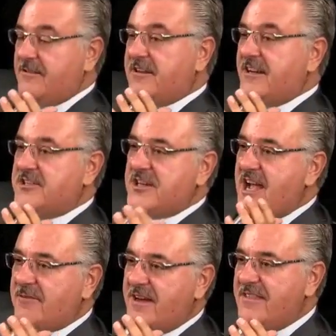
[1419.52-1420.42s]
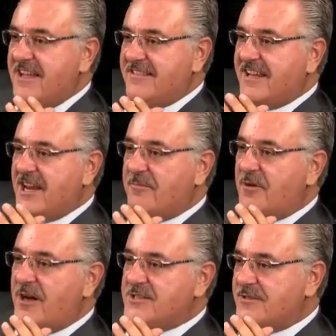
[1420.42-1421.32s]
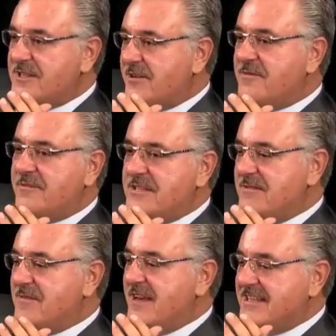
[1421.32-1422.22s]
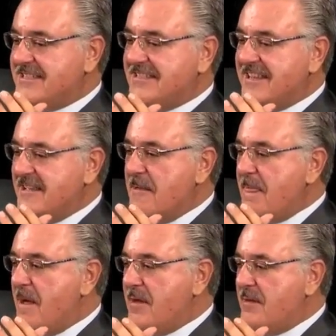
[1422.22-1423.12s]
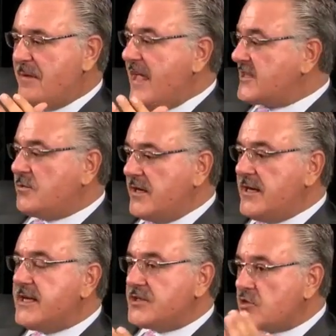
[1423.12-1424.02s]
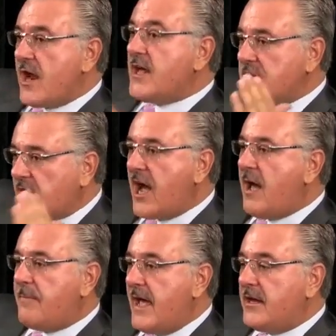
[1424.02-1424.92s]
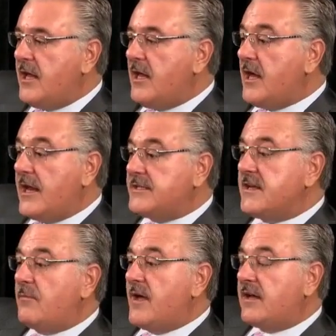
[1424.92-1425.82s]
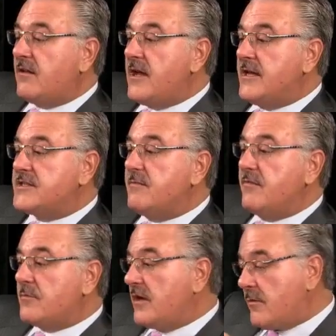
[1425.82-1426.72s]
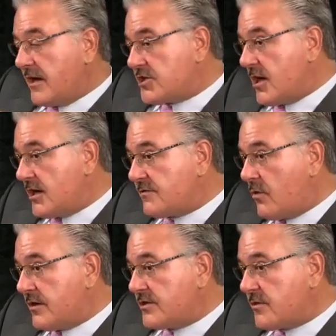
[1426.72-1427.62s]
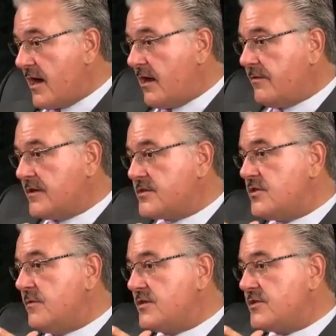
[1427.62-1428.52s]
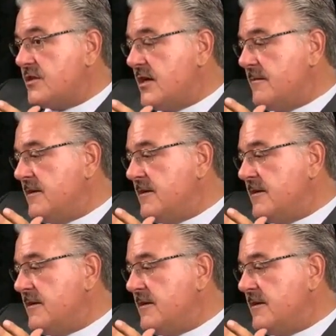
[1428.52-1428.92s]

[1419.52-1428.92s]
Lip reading: They were kind of shocked by that, and they kind of paused for 10 or 15 minutes. And I mean, but that's what it is. Trials are combat. And I tell my clients, some of them really want to charge forward to trial, and there's too much